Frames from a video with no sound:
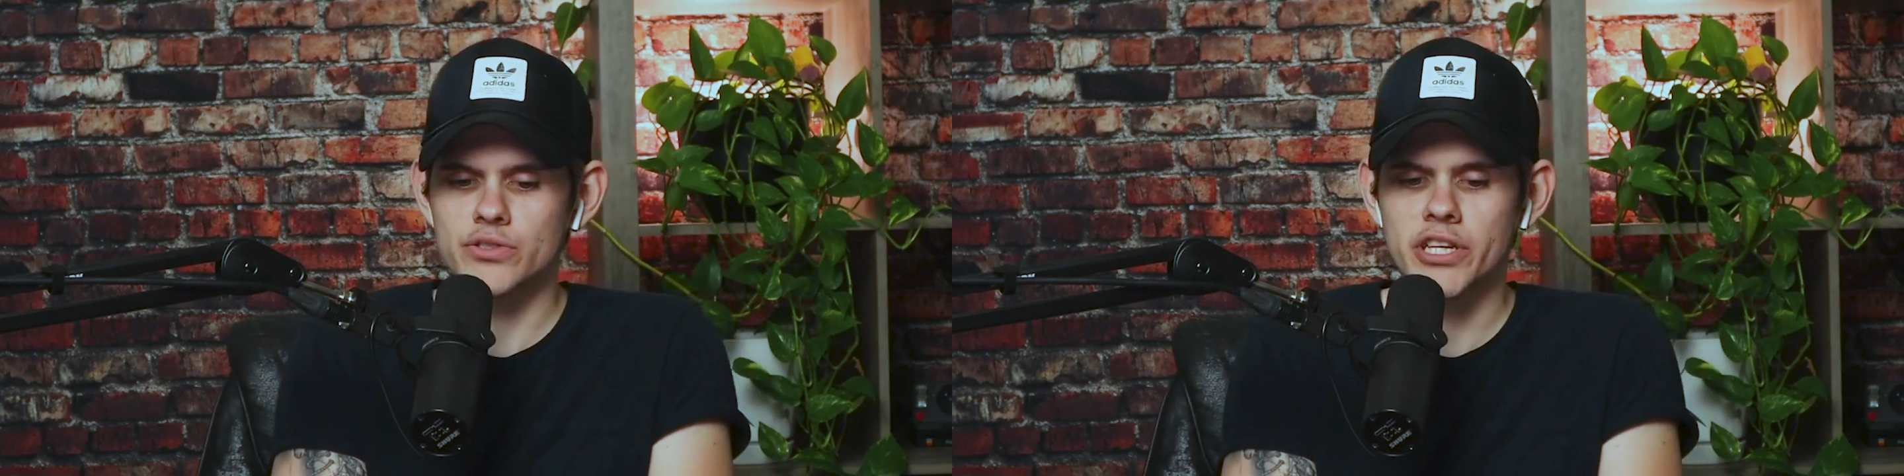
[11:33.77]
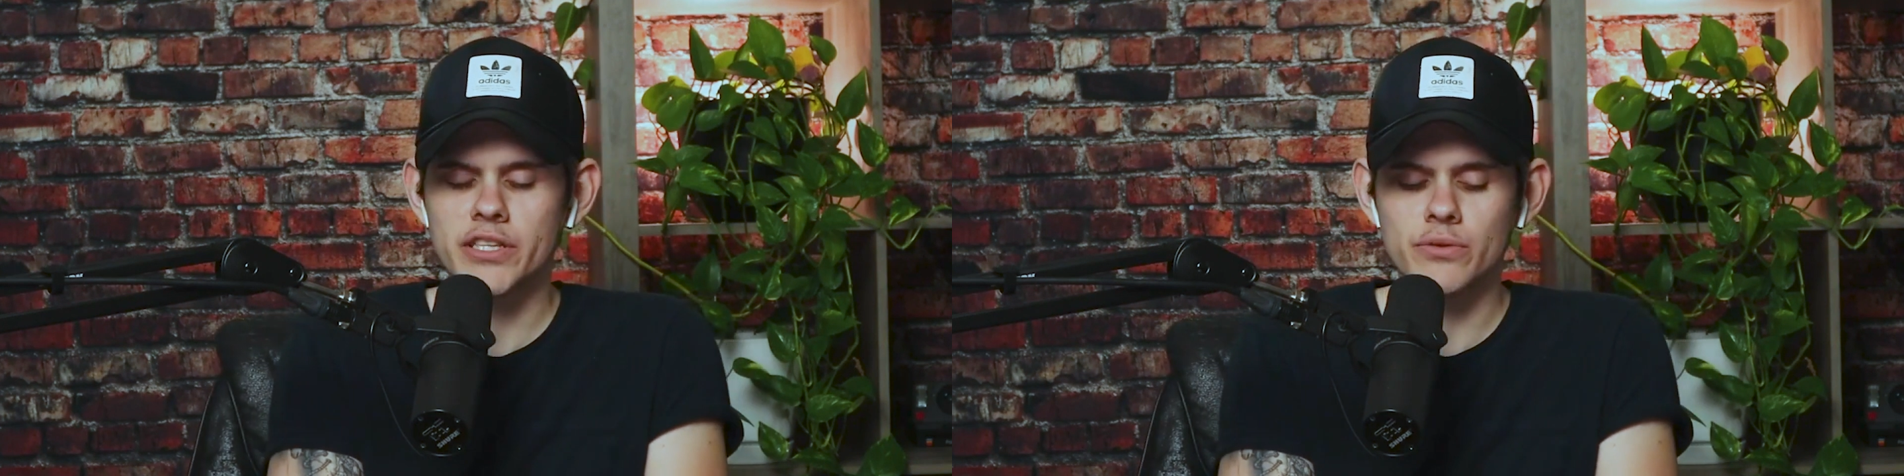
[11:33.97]

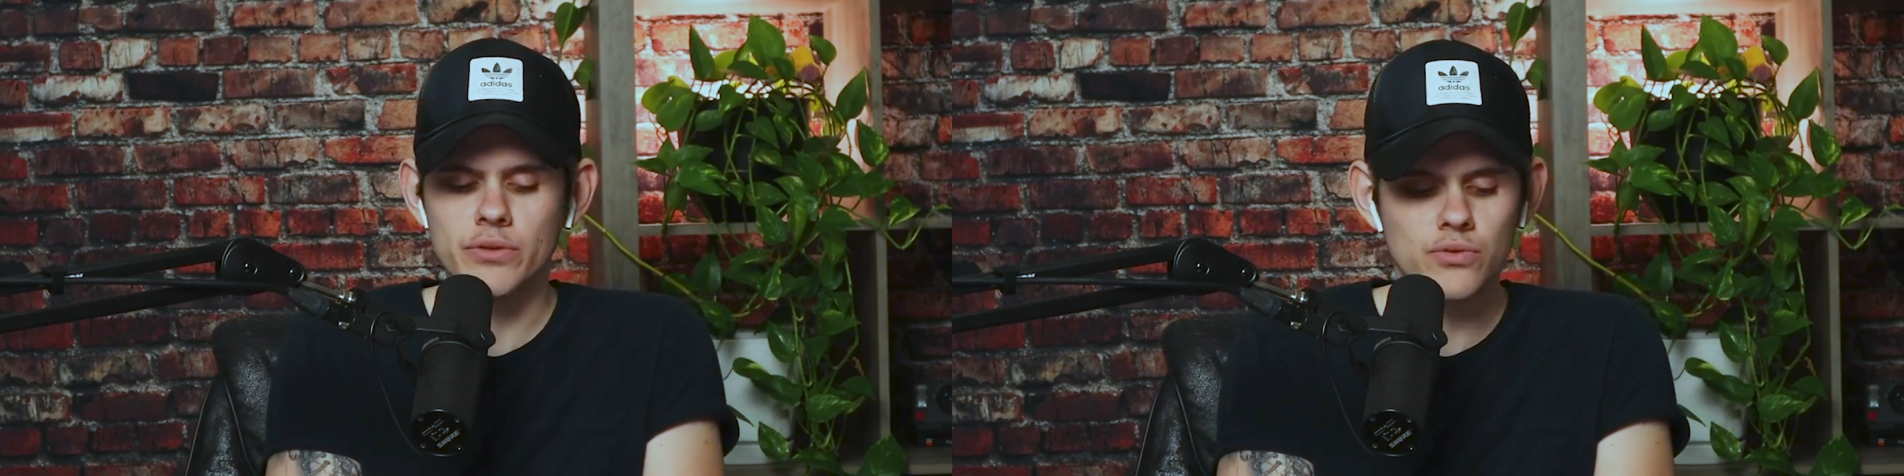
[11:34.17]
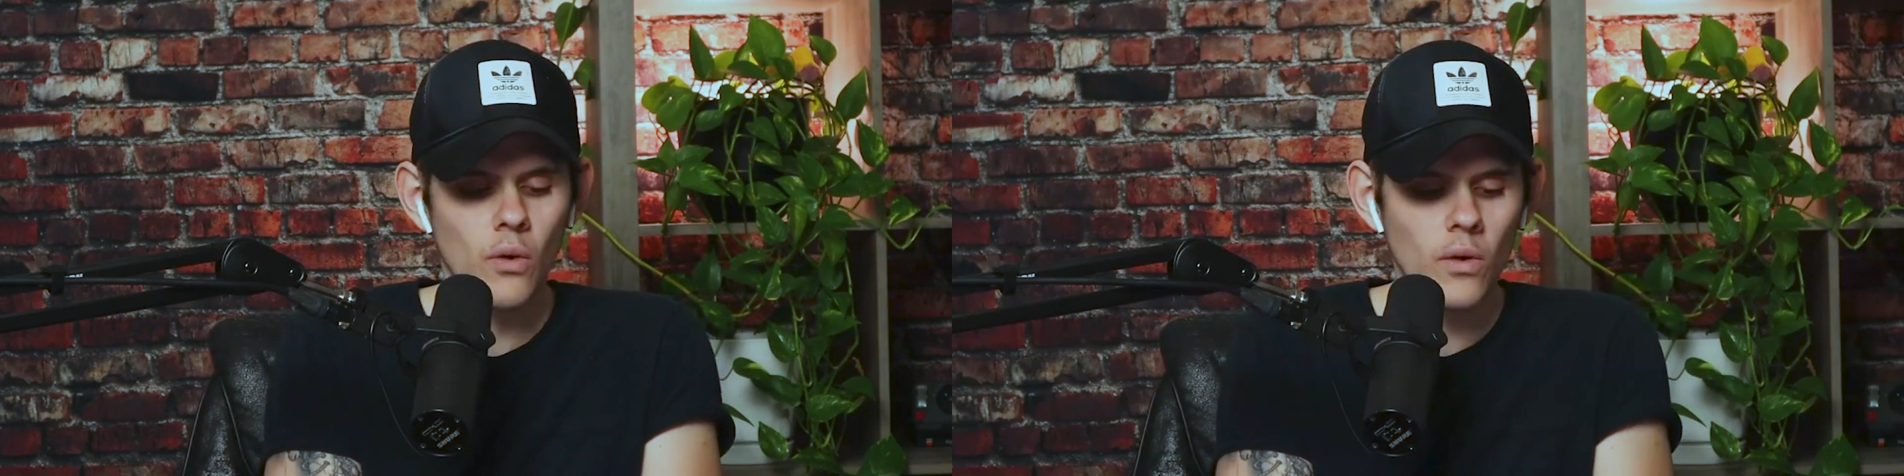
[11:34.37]
cheeks were
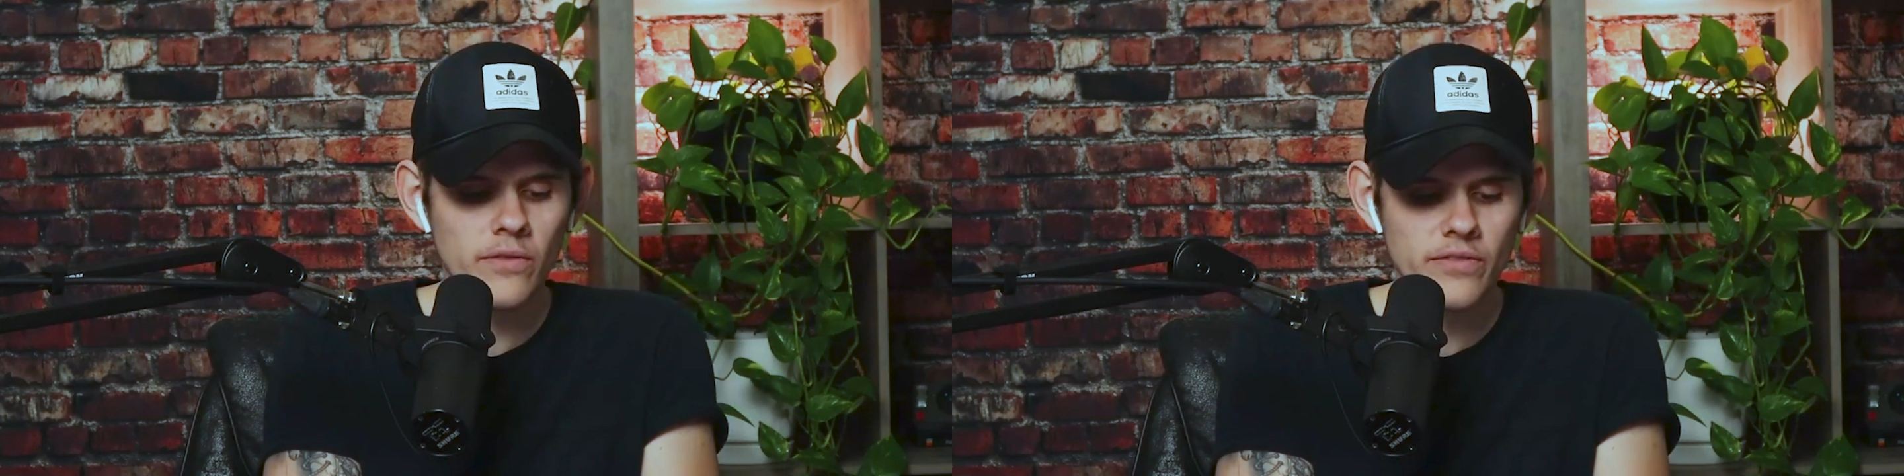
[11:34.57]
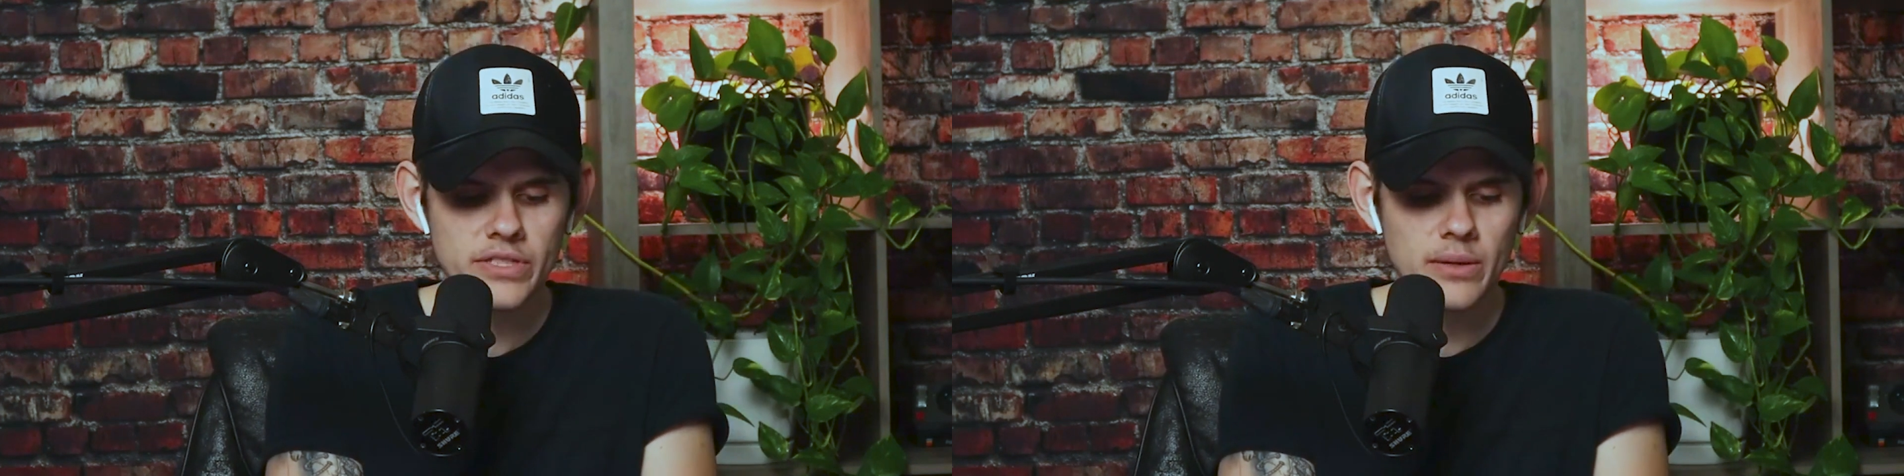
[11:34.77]
swollen
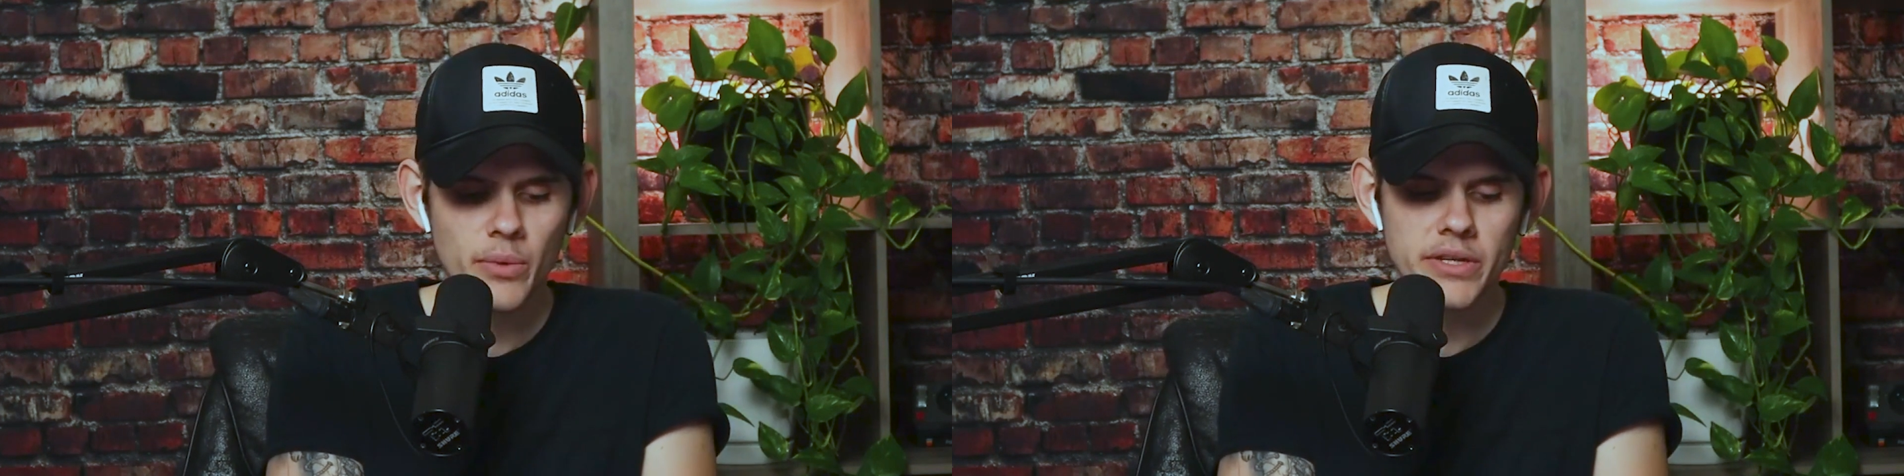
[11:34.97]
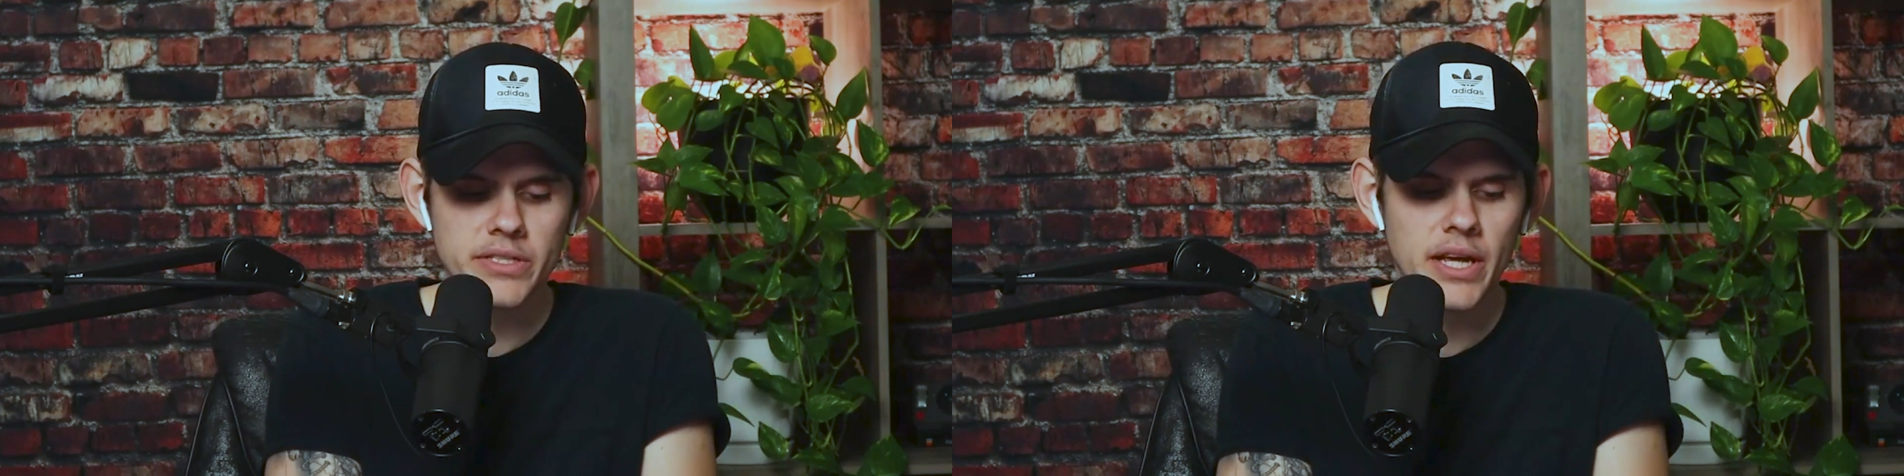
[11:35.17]
for some
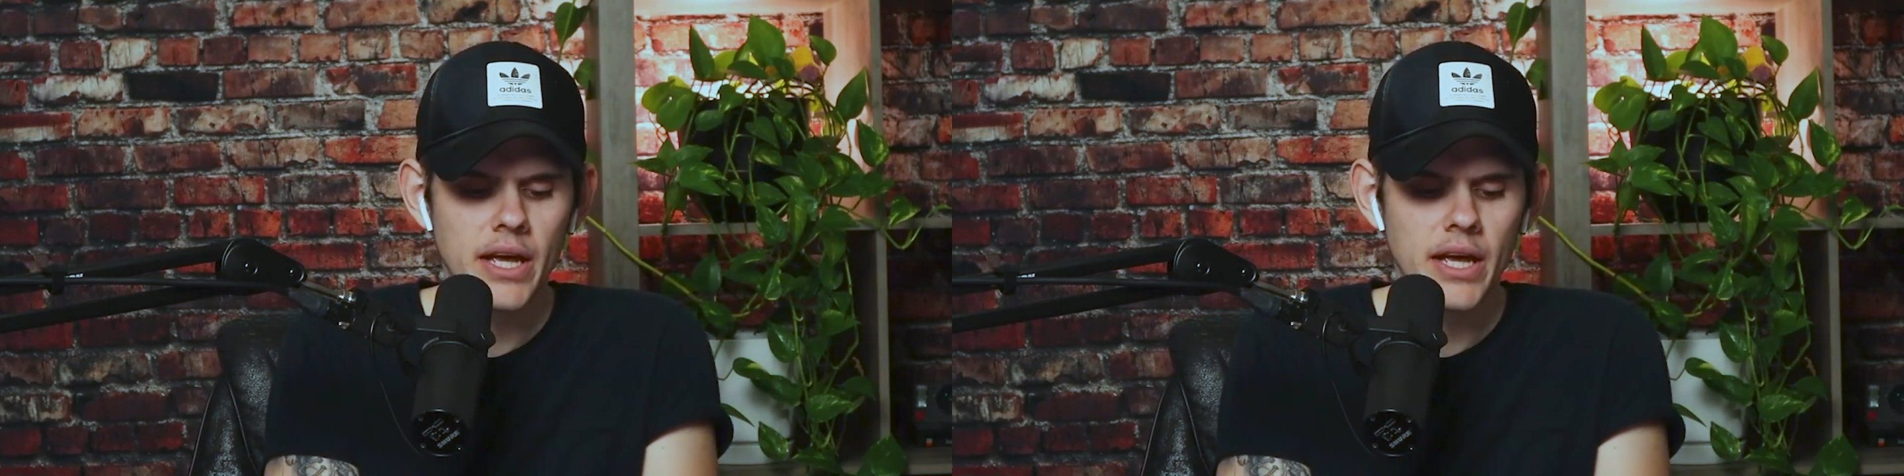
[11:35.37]
reason.